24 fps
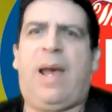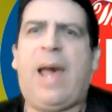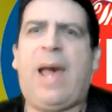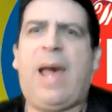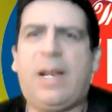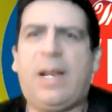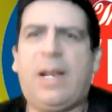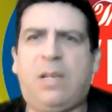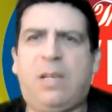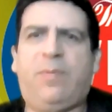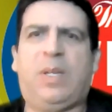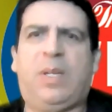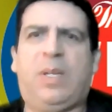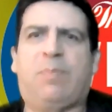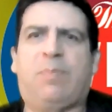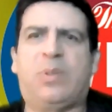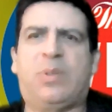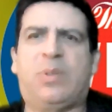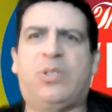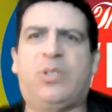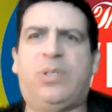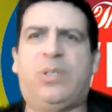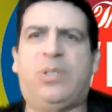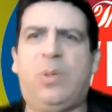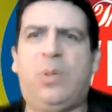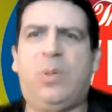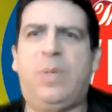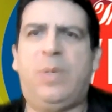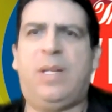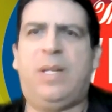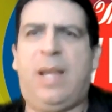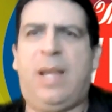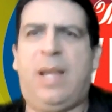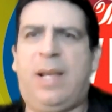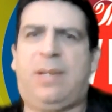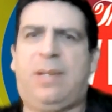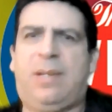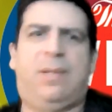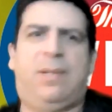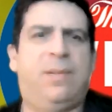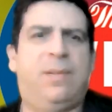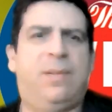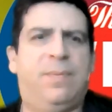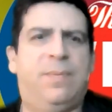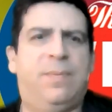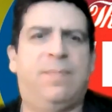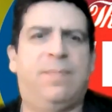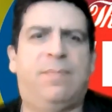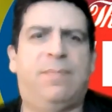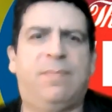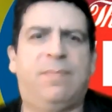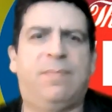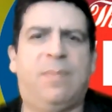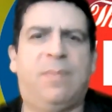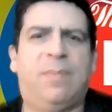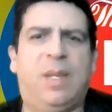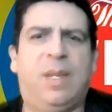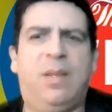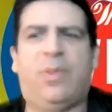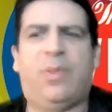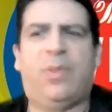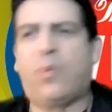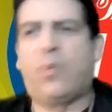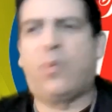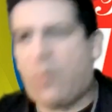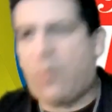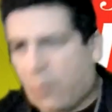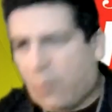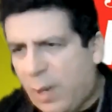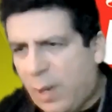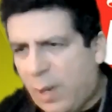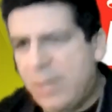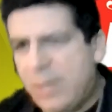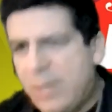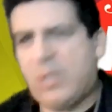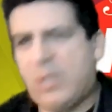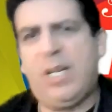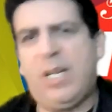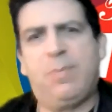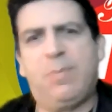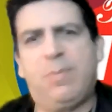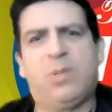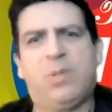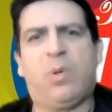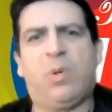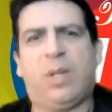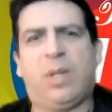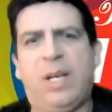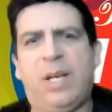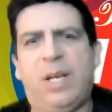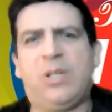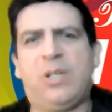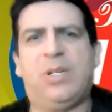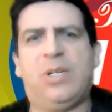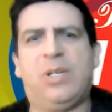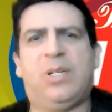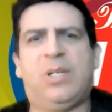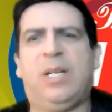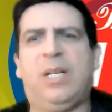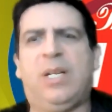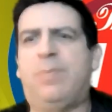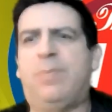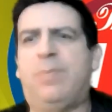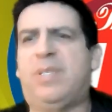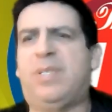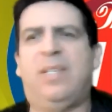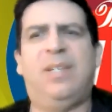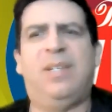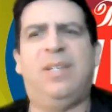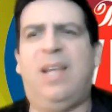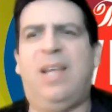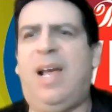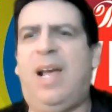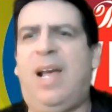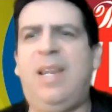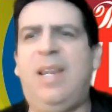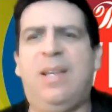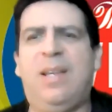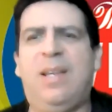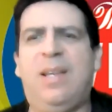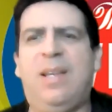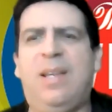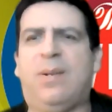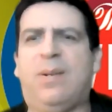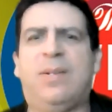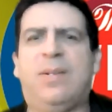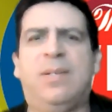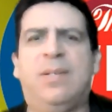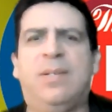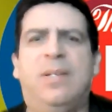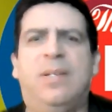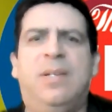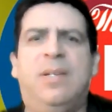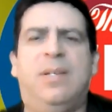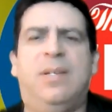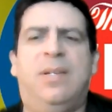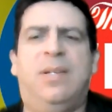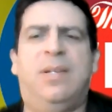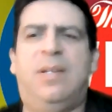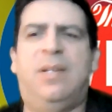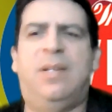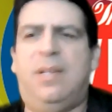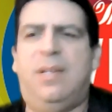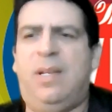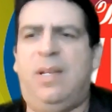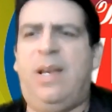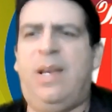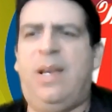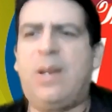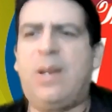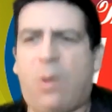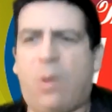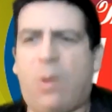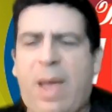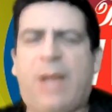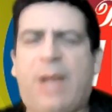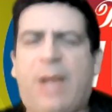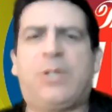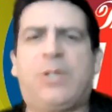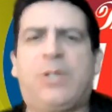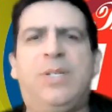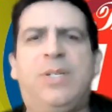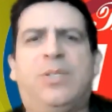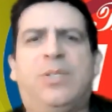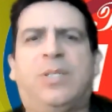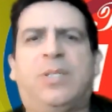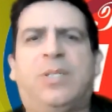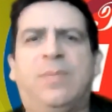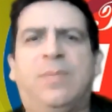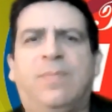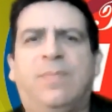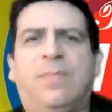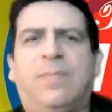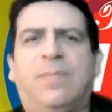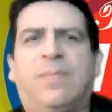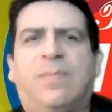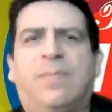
actively pursuing that through friendships, relationships, and any other interactions